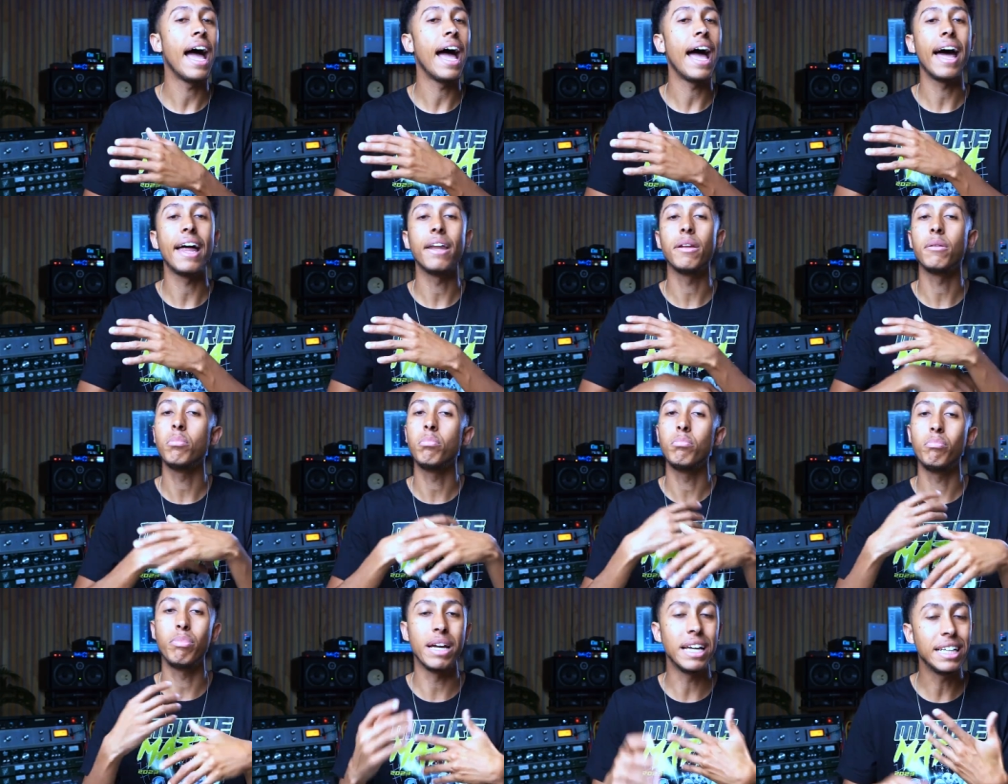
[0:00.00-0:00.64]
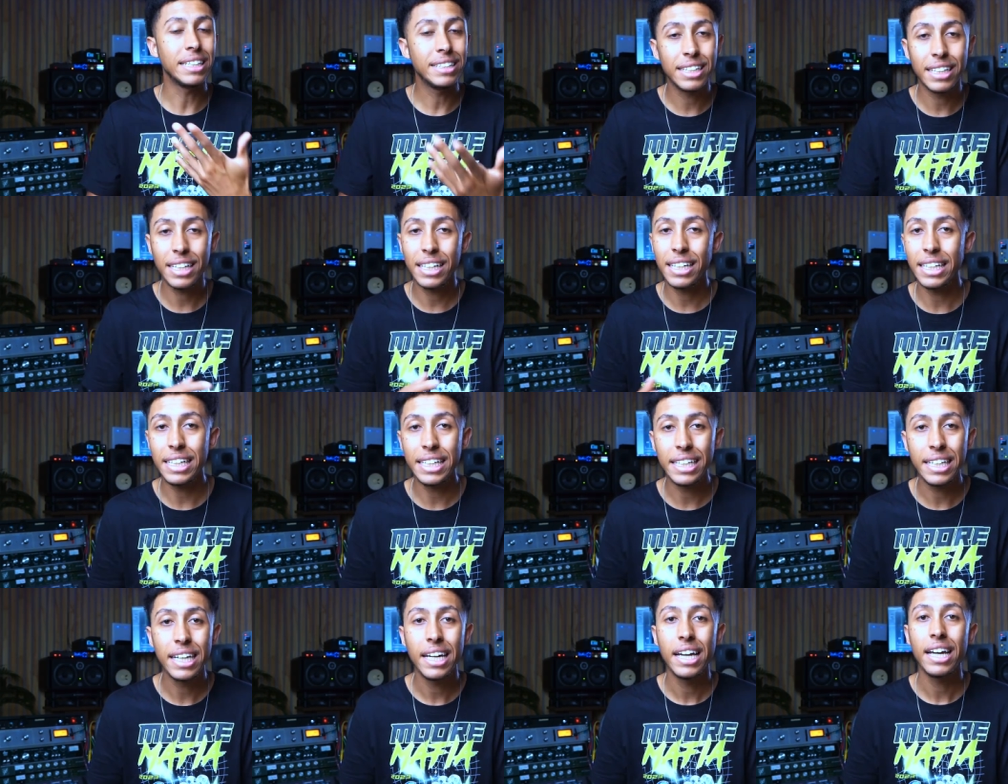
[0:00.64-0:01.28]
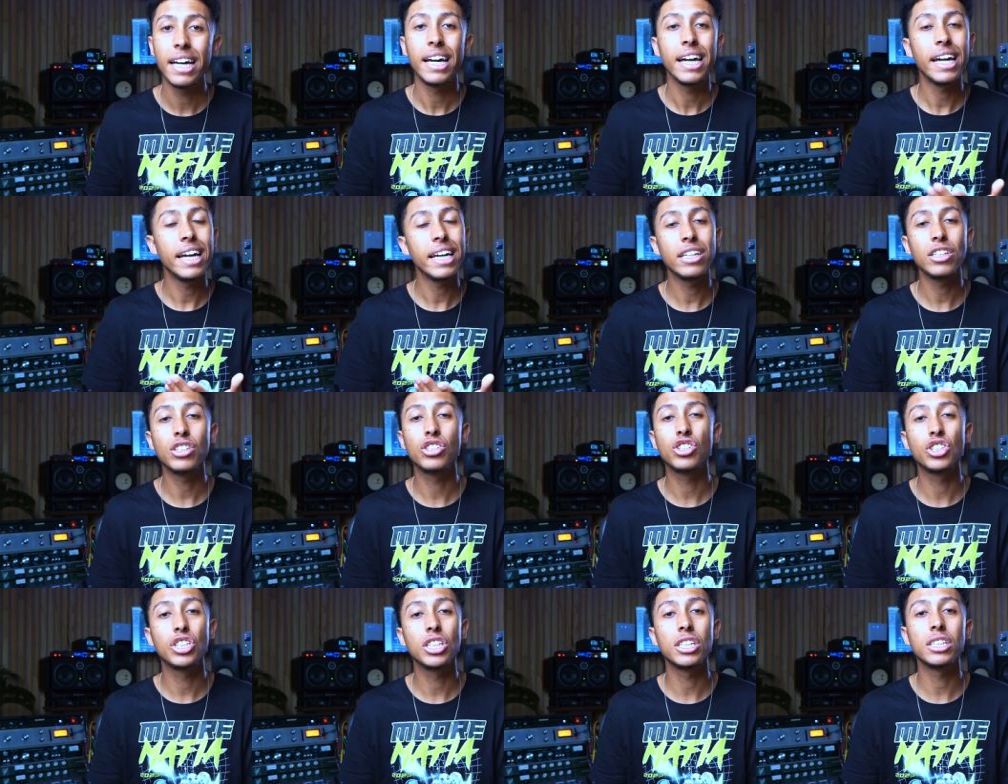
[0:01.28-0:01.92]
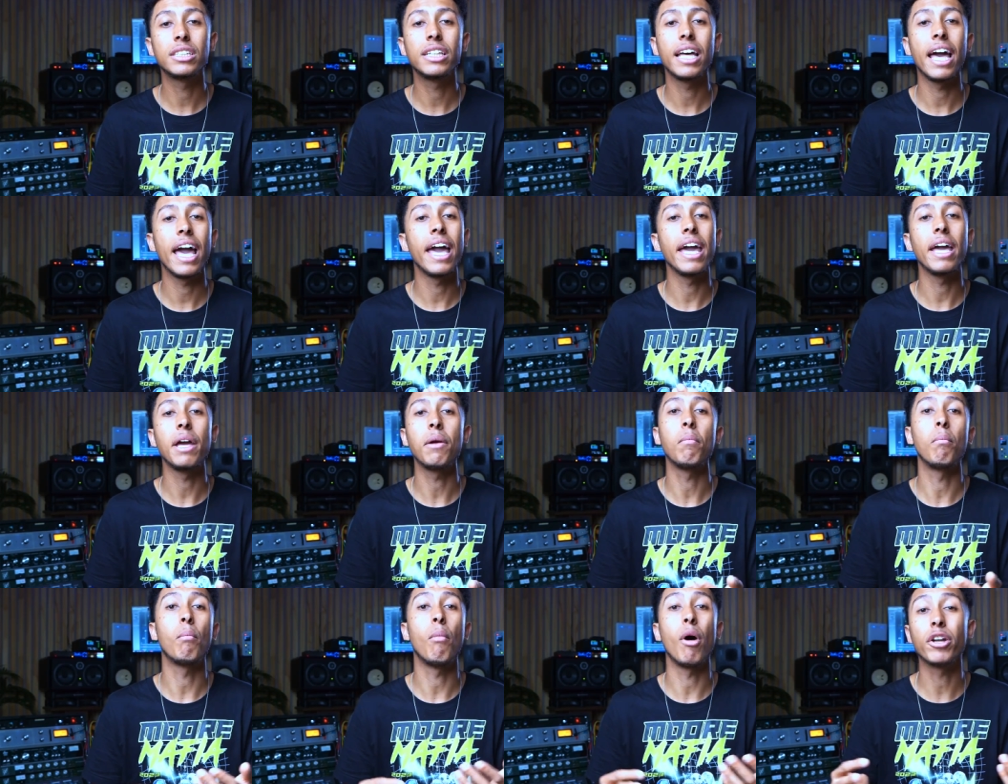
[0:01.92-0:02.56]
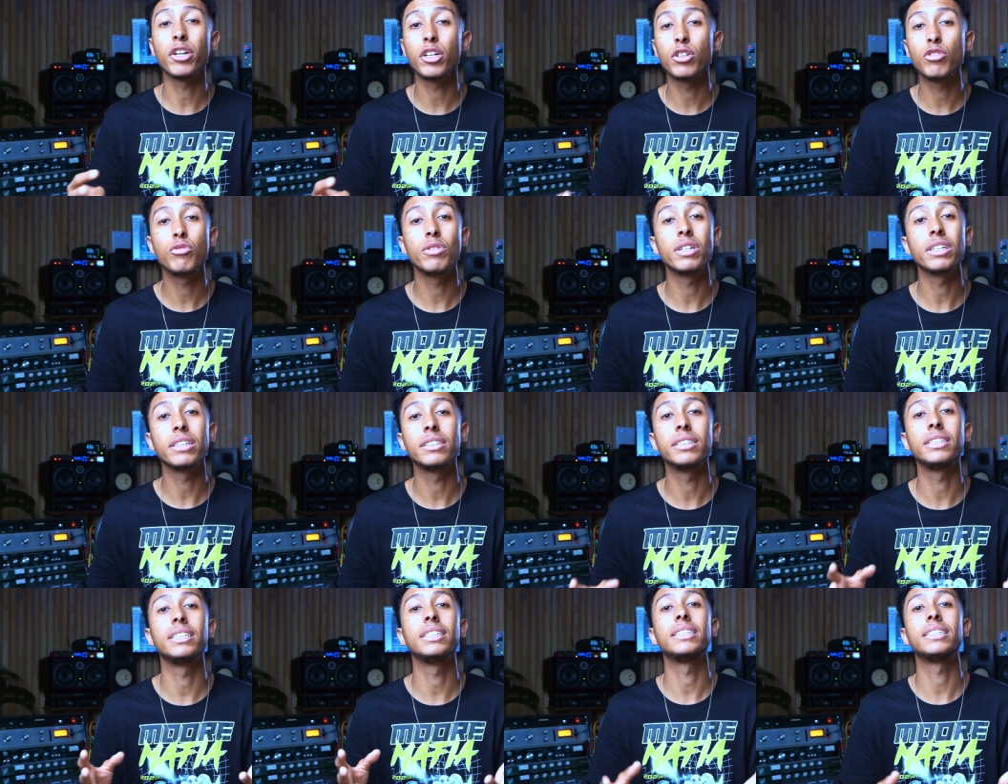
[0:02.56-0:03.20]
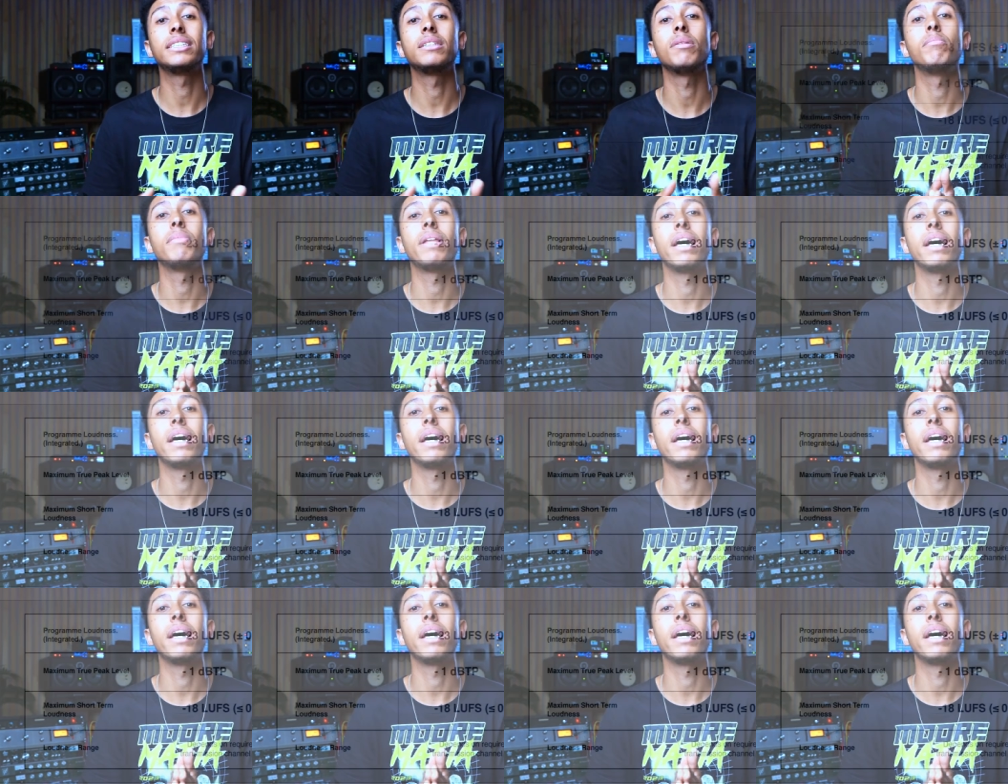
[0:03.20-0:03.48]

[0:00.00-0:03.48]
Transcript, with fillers: And basically, It is just a monitoring system